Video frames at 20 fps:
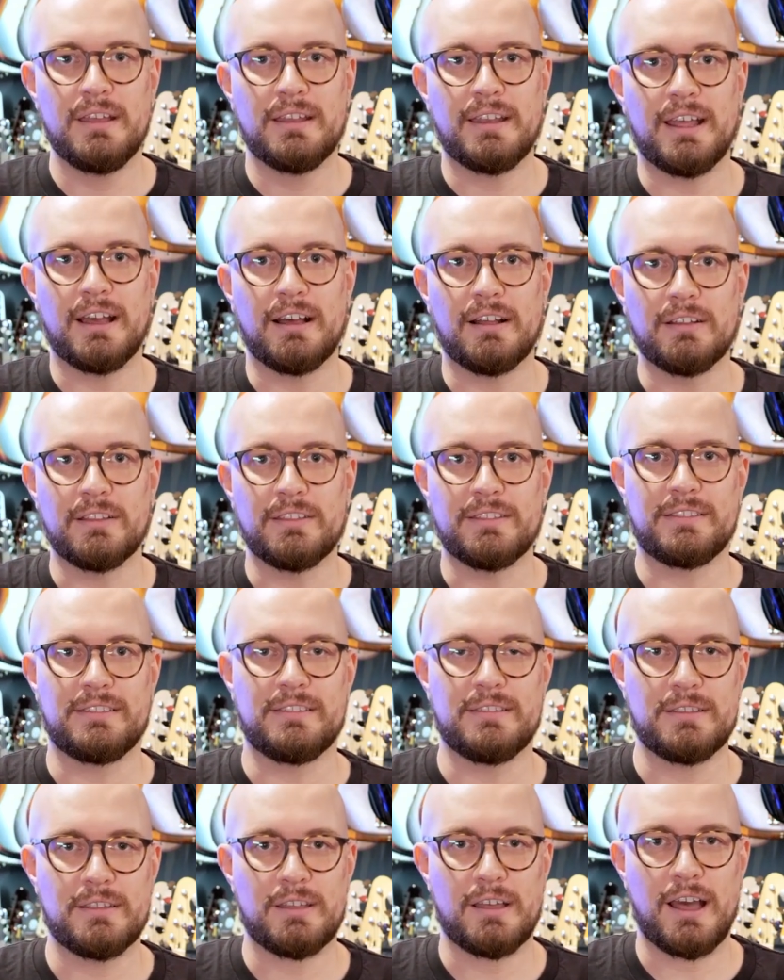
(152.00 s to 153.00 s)
Now,
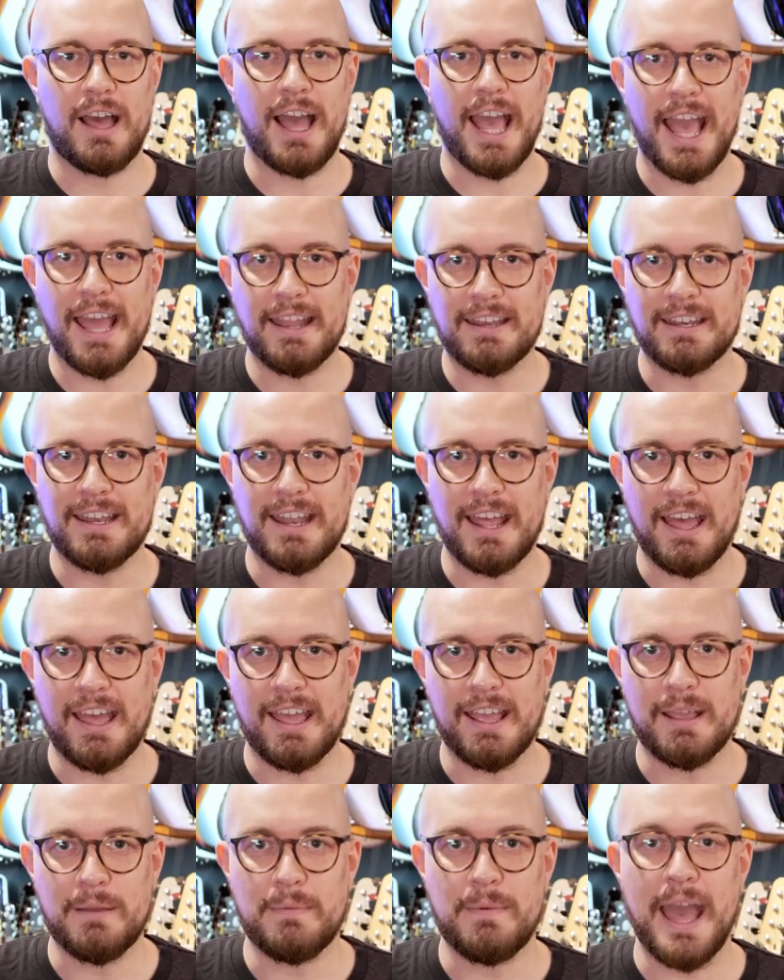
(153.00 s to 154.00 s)
I had an
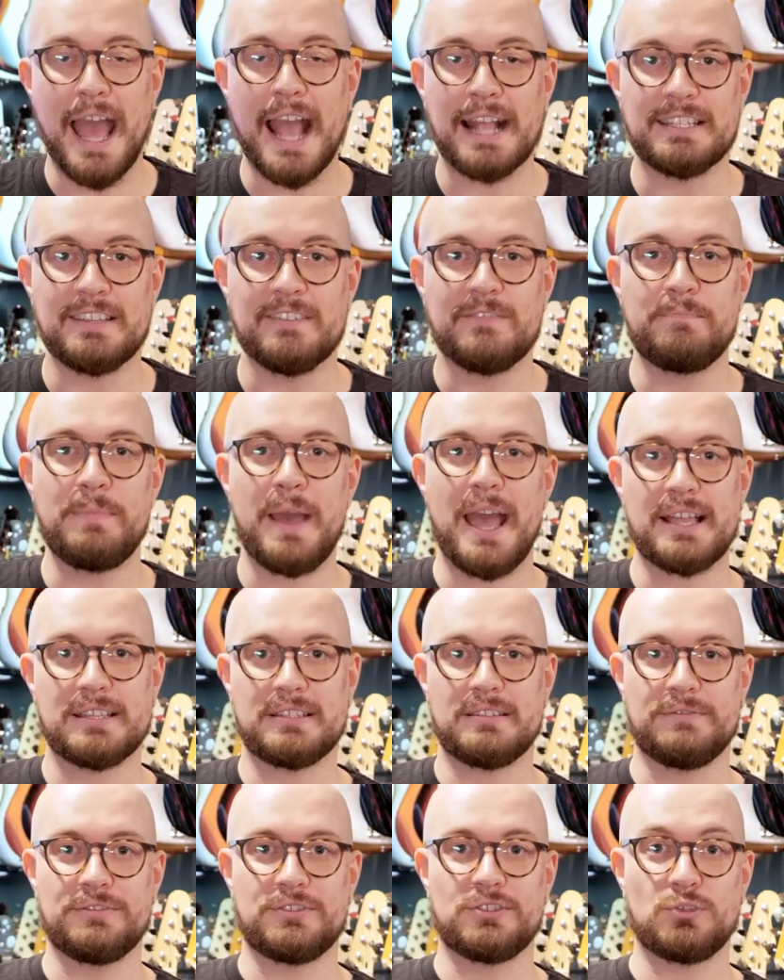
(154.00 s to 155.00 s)
active
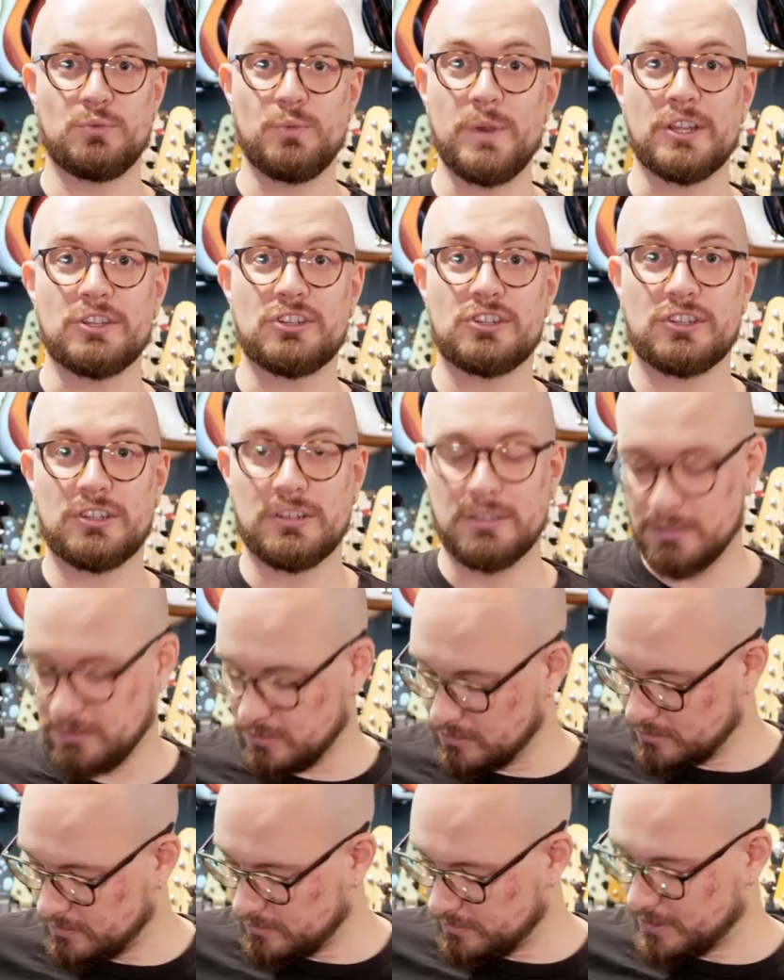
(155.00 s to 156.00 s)
passive switch,
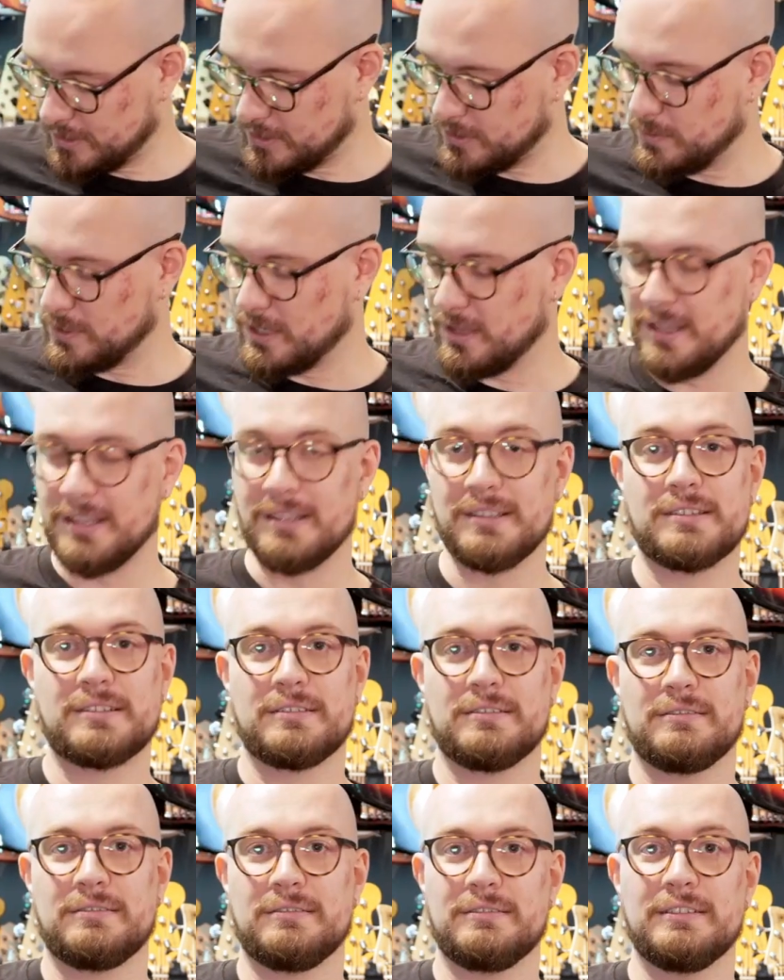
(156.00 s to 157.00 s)
which is one of
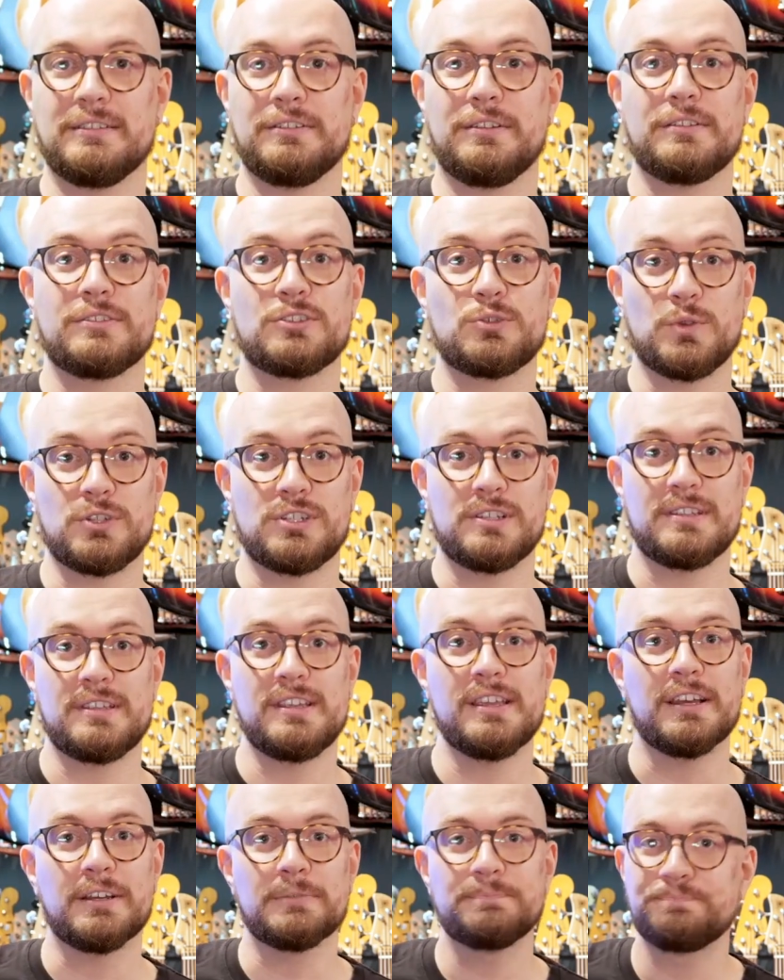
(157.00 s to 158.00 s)
these little switches
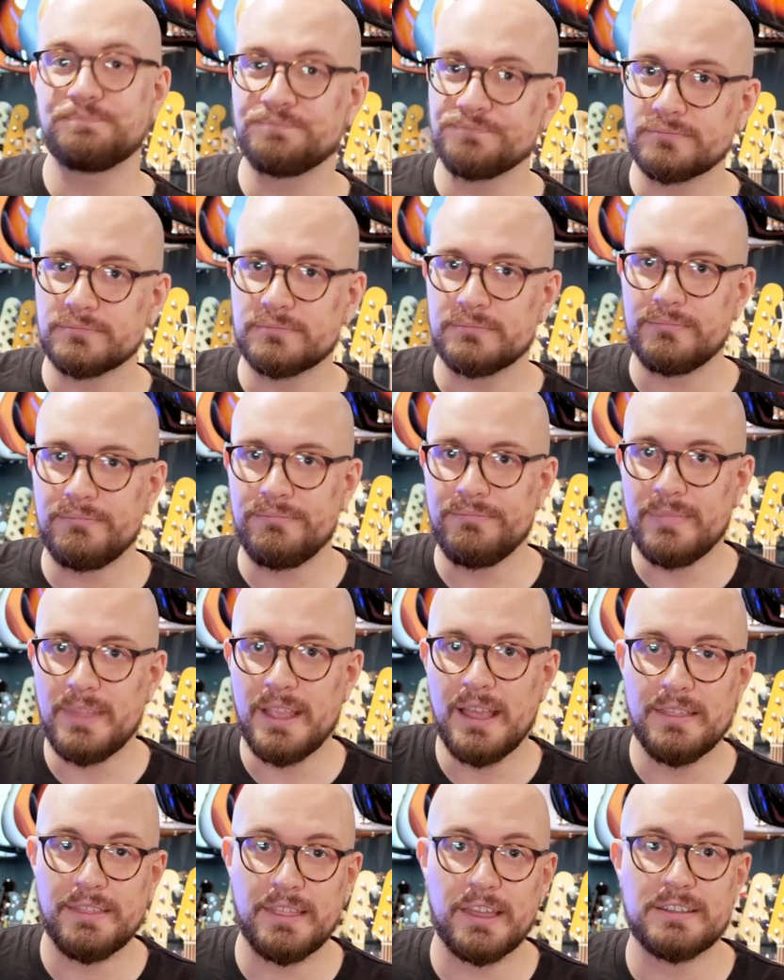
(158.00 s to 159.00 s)
here,
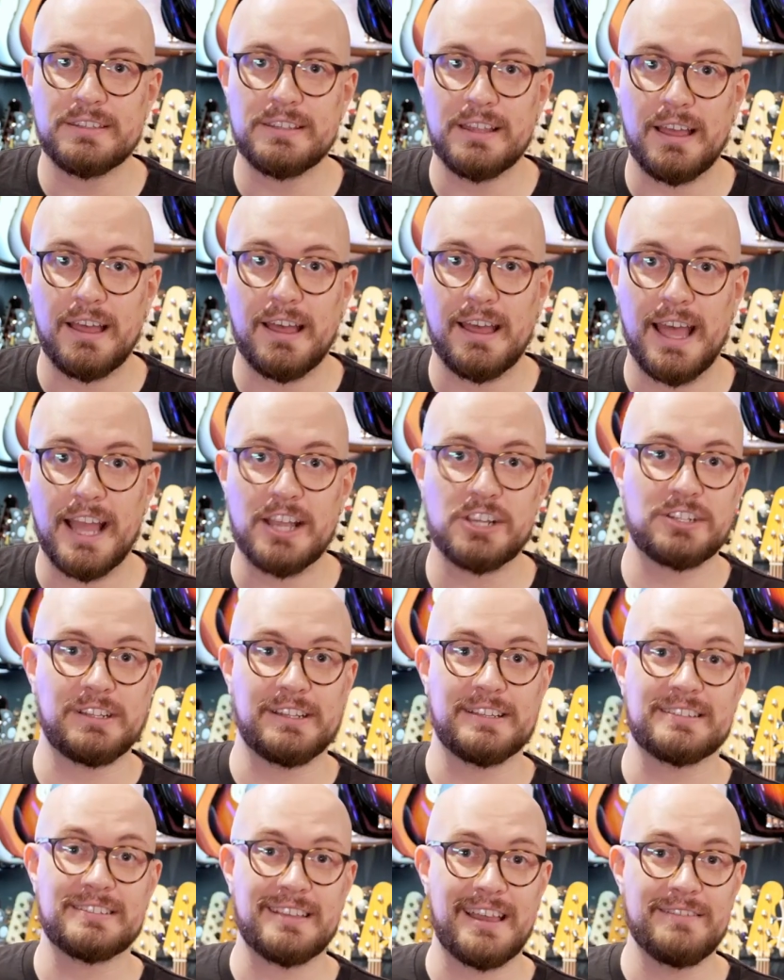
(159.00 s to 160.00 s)
that
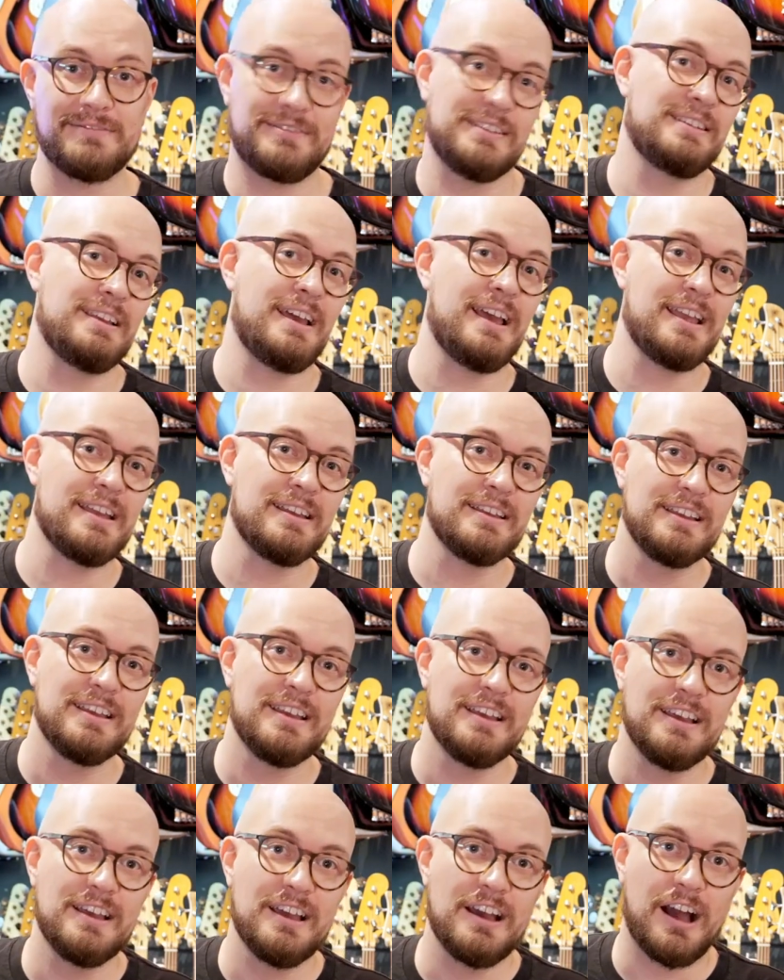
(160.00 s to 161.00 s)
actually saved the day.
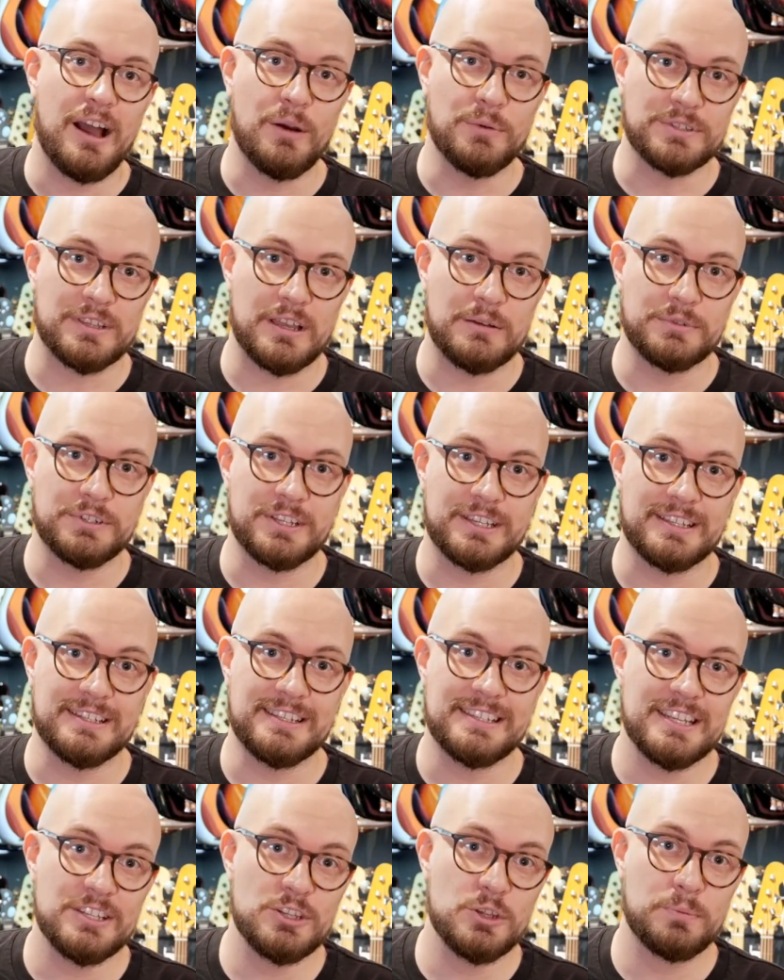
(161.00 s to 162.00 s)
I was able to
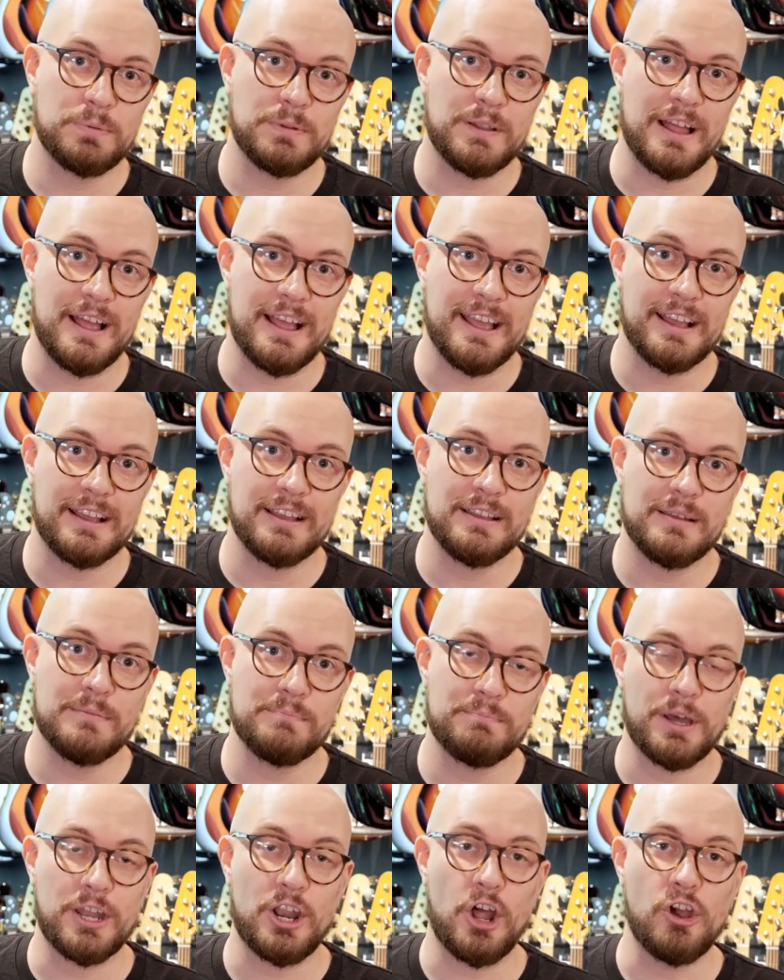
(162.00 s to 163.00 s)
continue playing,
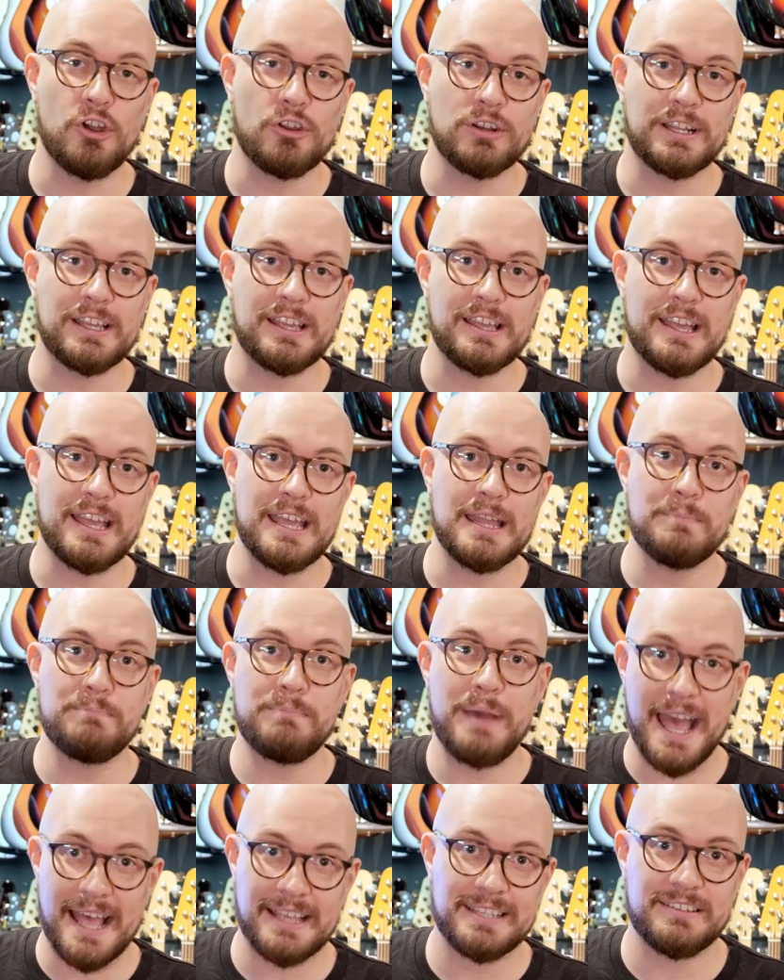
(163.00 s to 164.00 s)
but only in
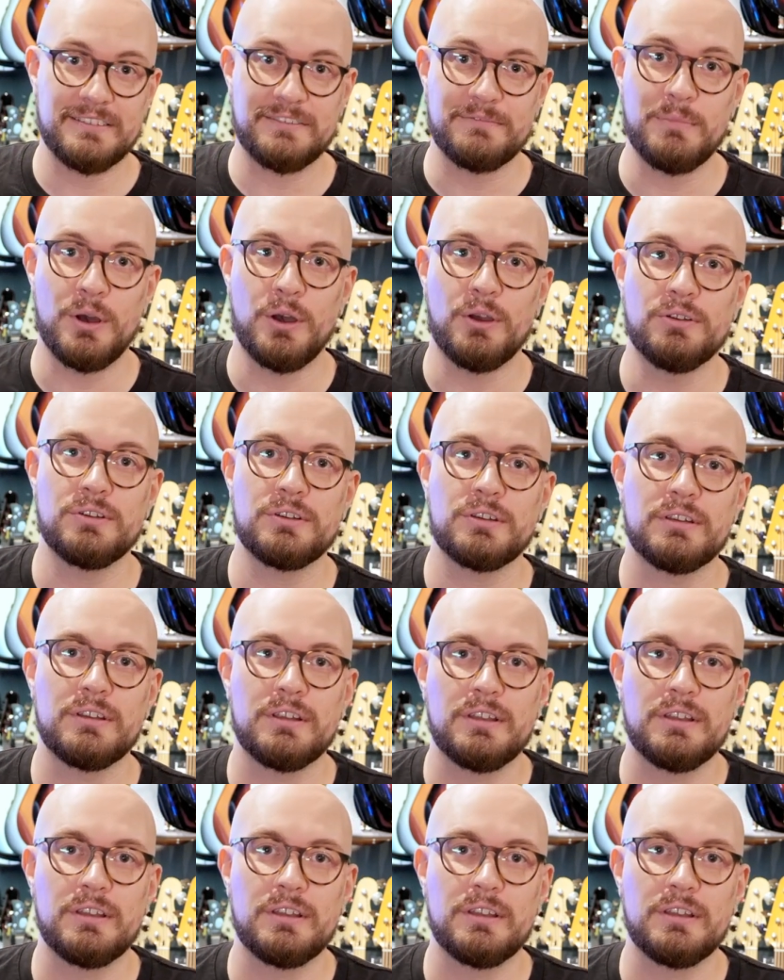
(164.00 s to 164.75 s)
passive mode.